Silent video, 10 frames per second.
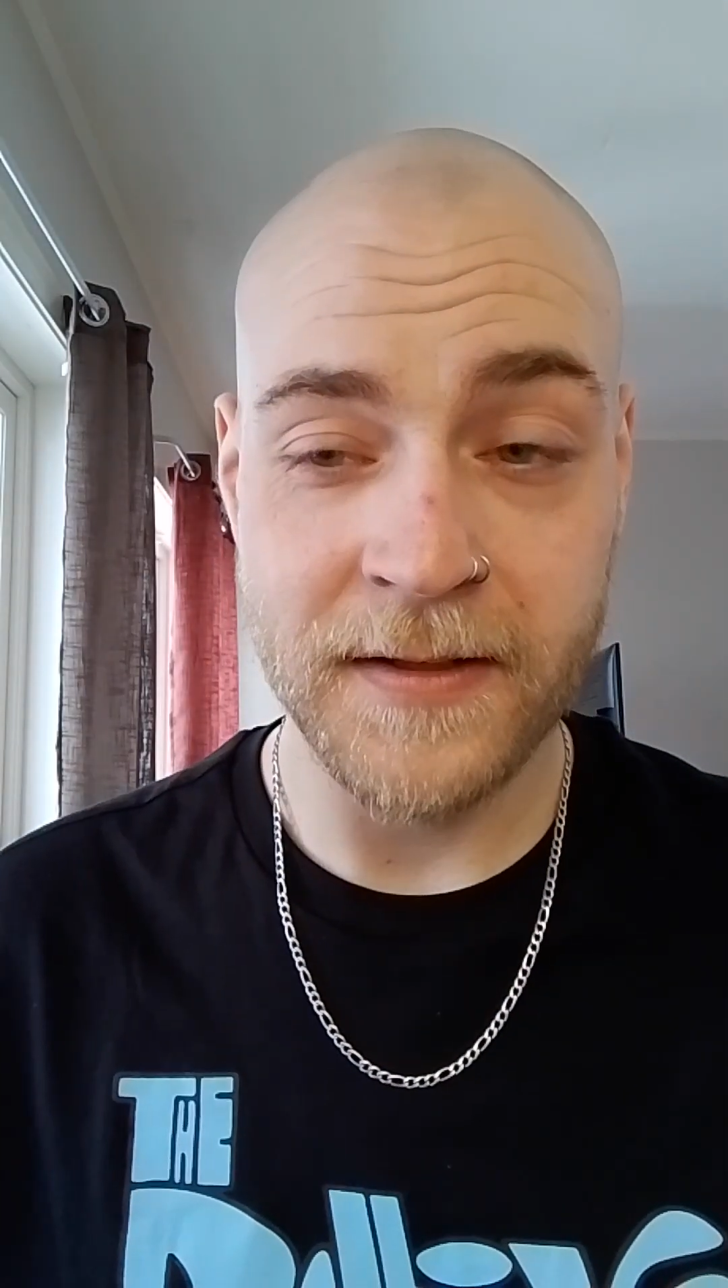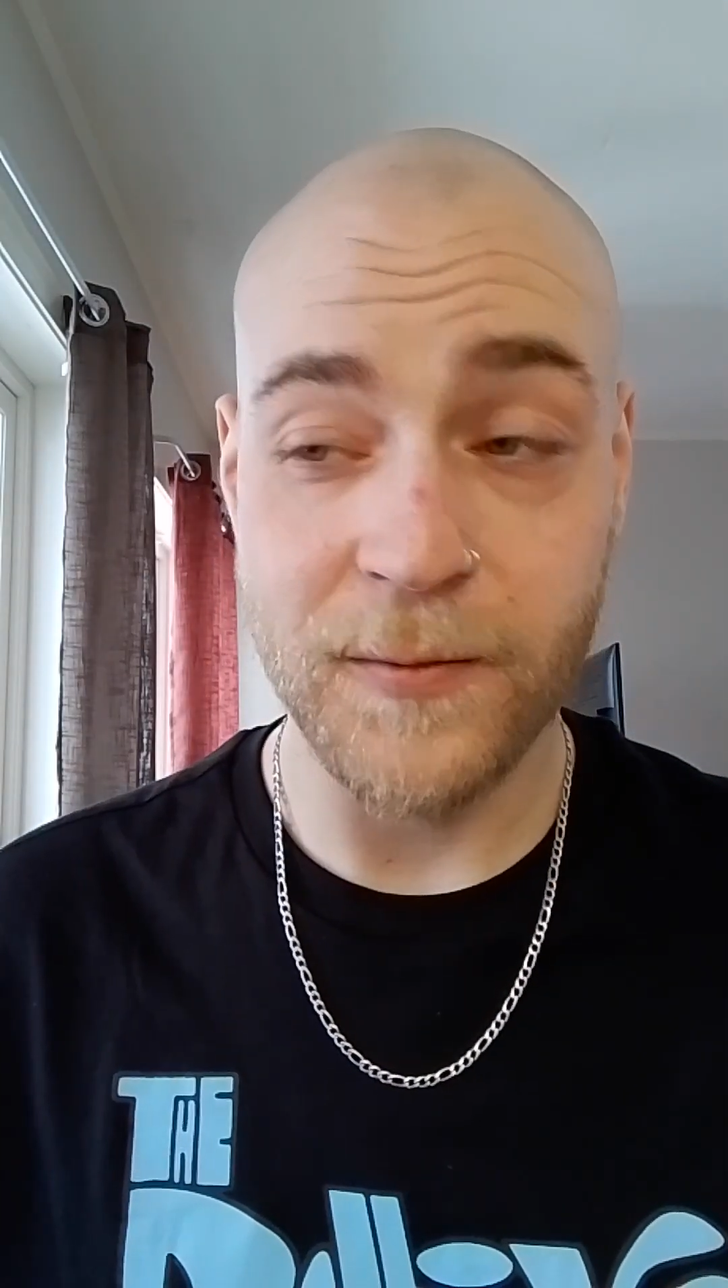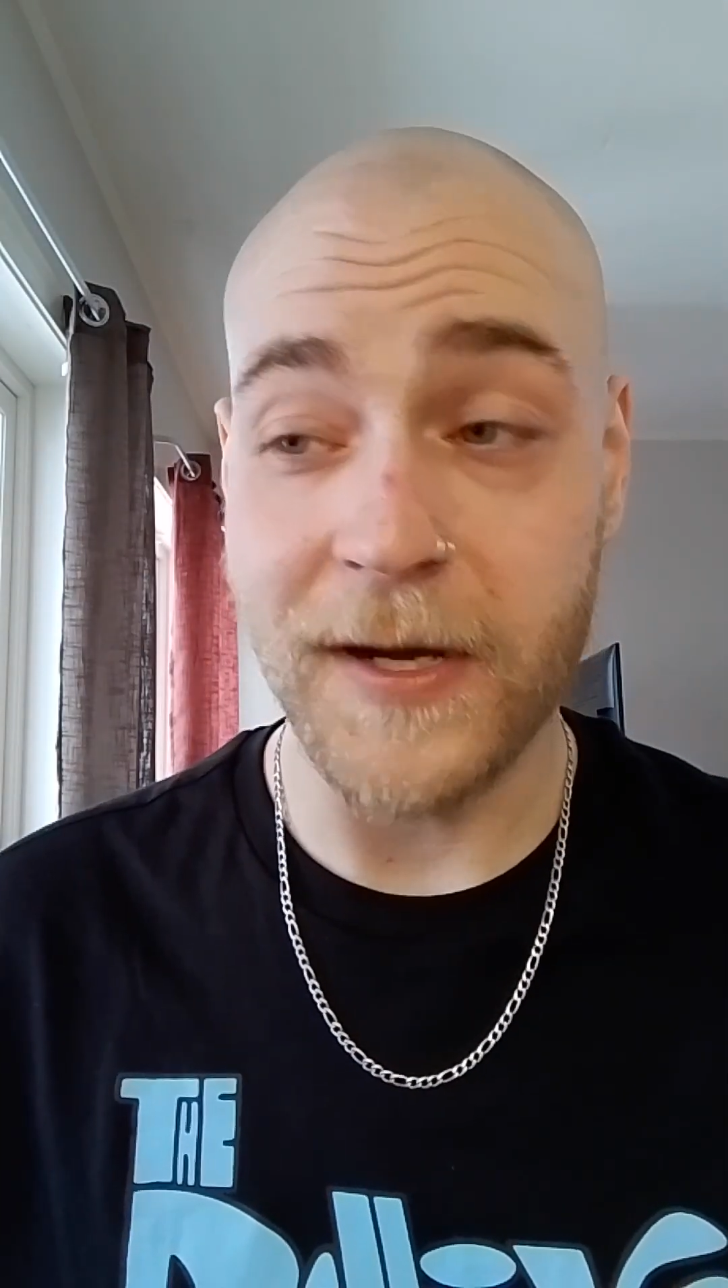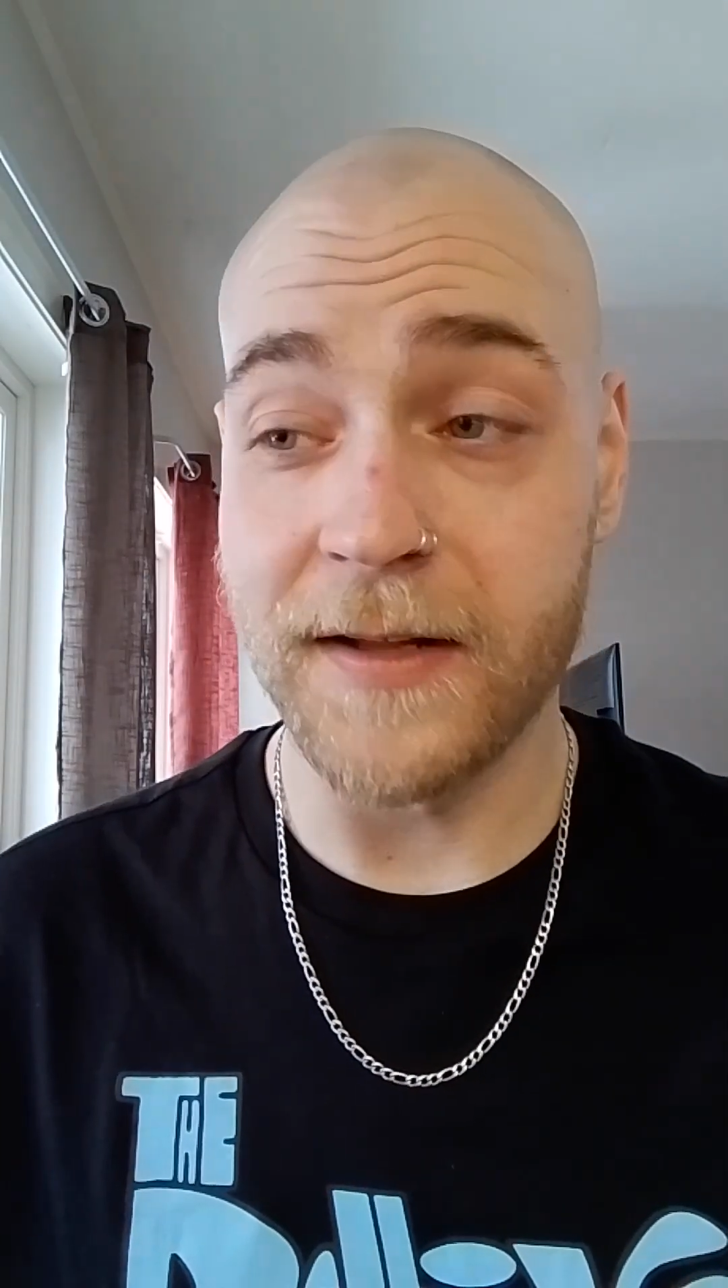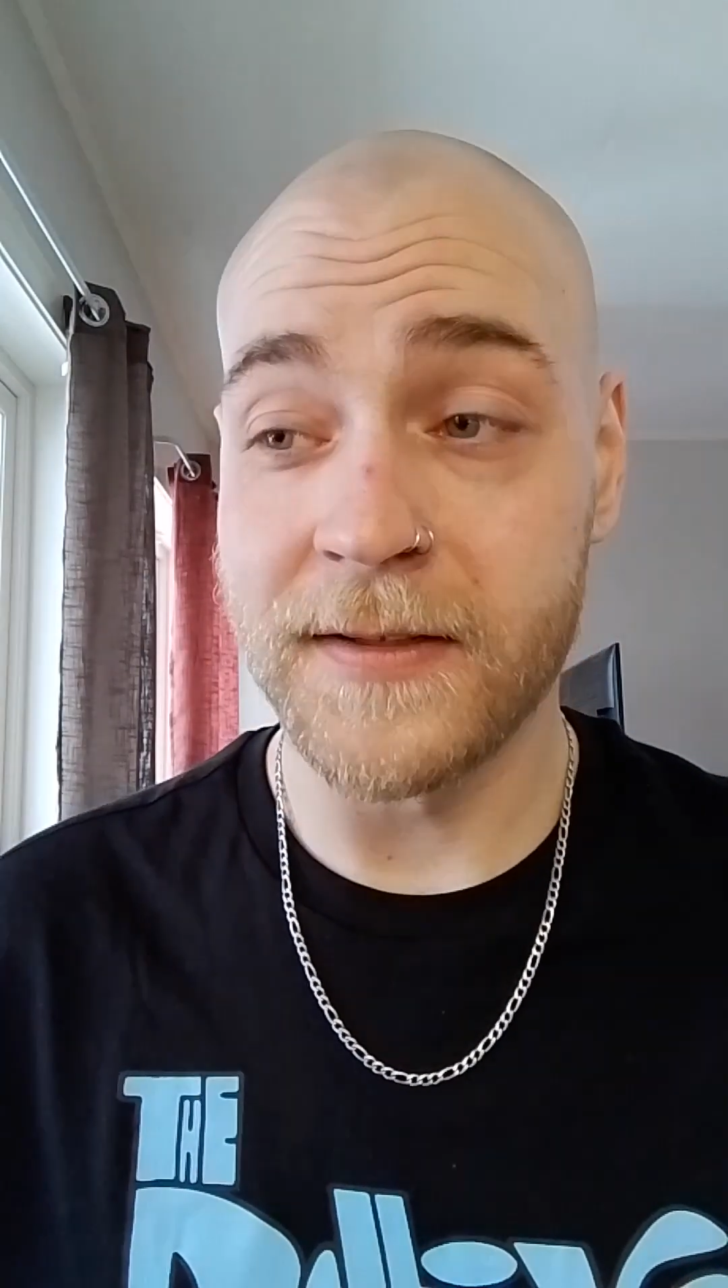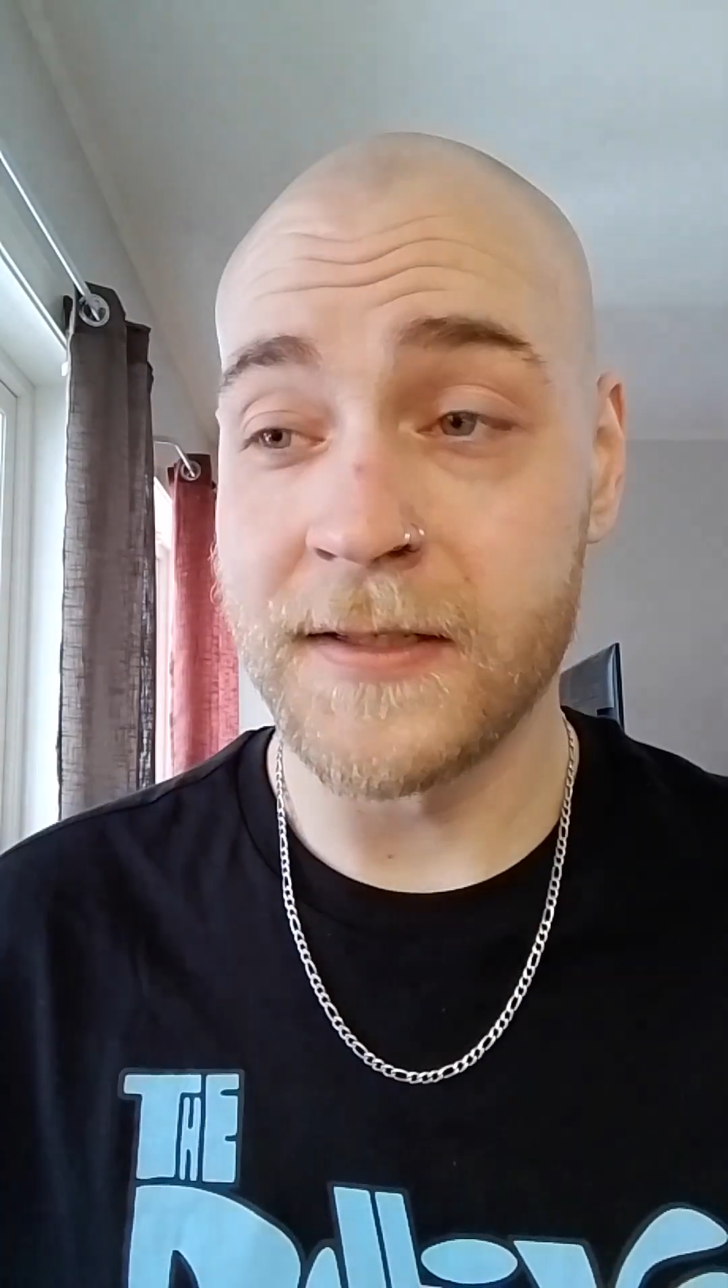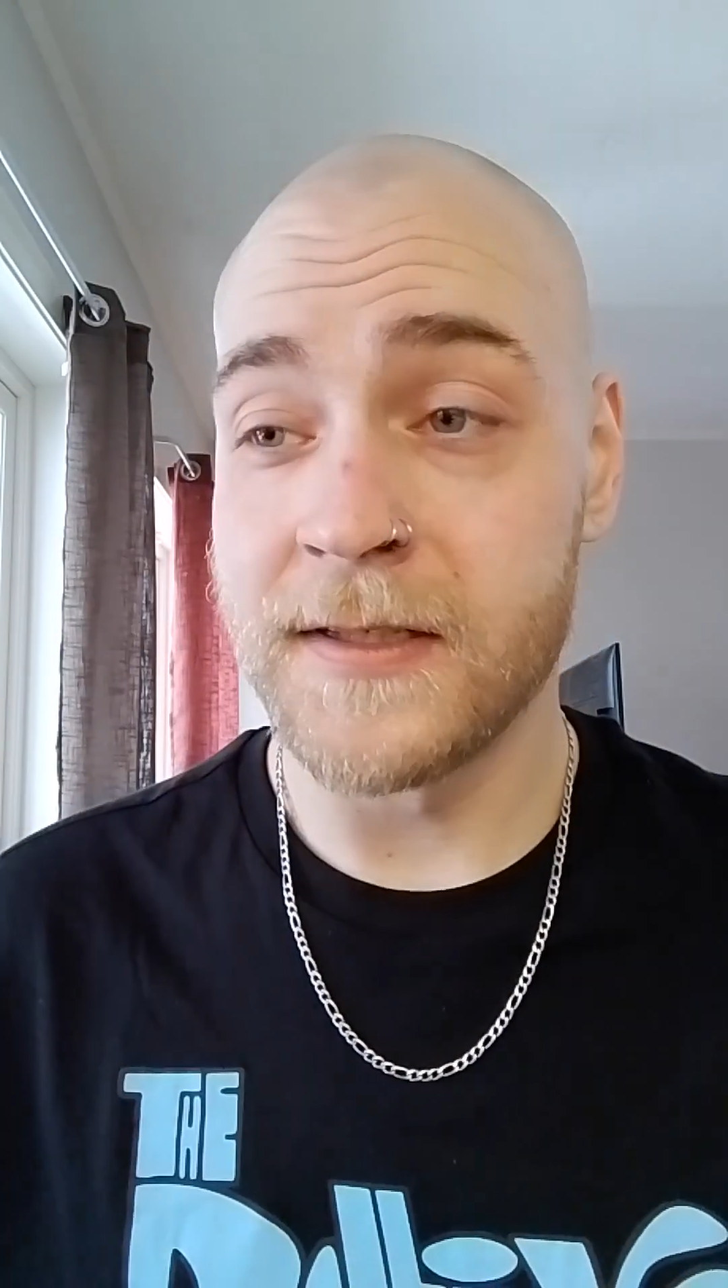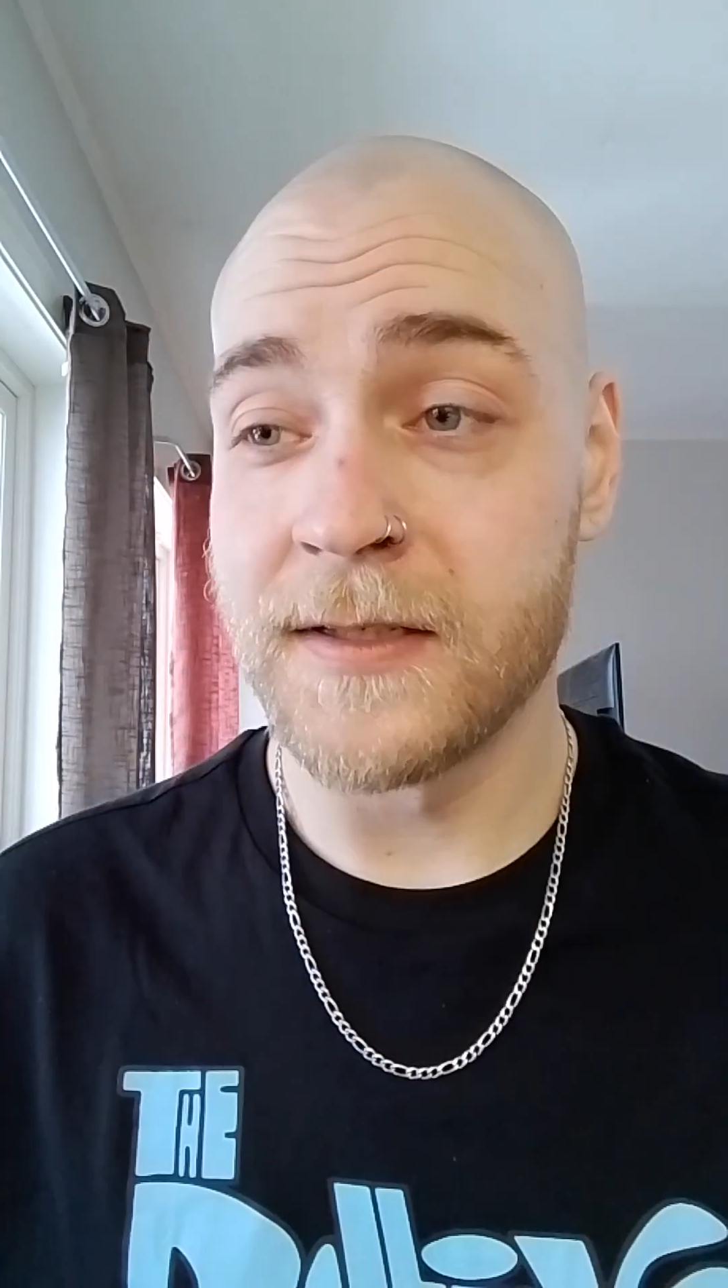well,